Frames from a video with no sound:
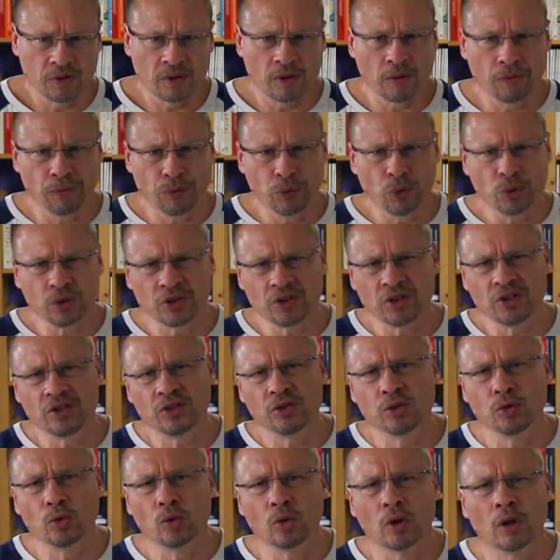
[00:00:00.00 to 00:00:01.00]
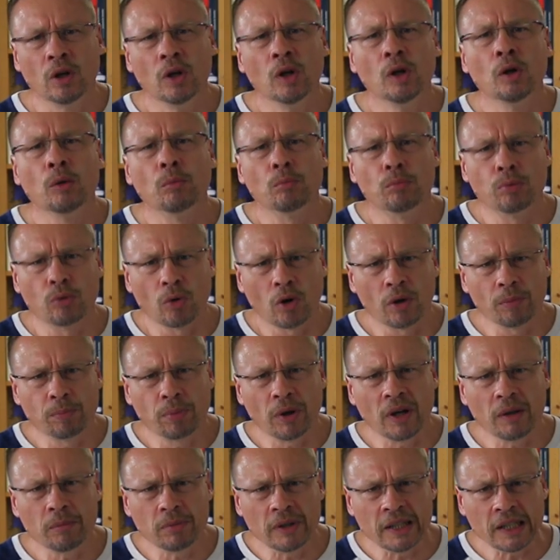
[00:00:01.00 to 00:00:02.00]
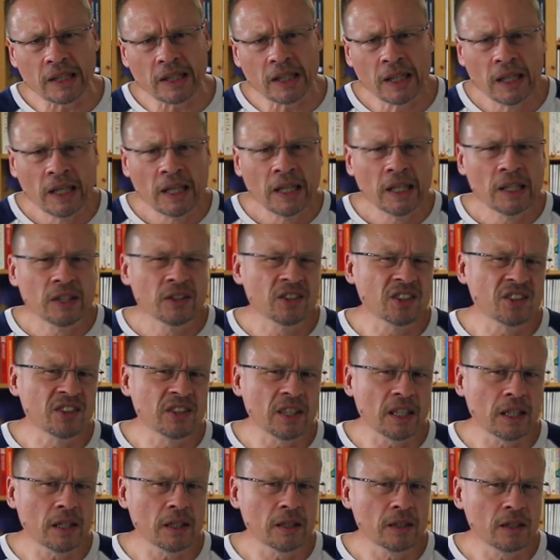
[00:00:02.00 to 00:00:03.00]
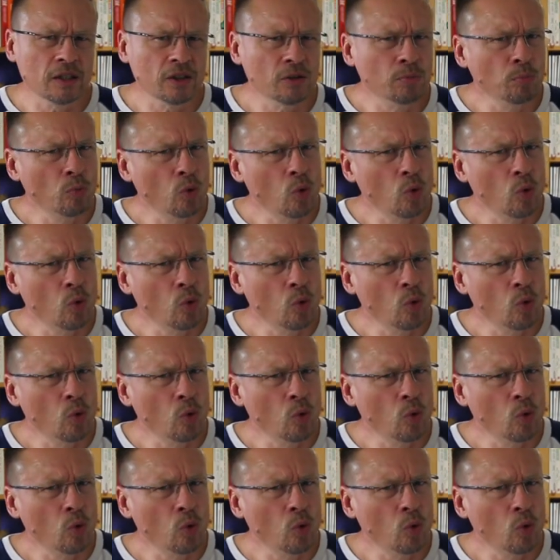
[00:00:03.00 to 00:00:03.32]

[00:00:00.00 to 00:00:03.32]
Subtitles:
The first is your broad public. The second is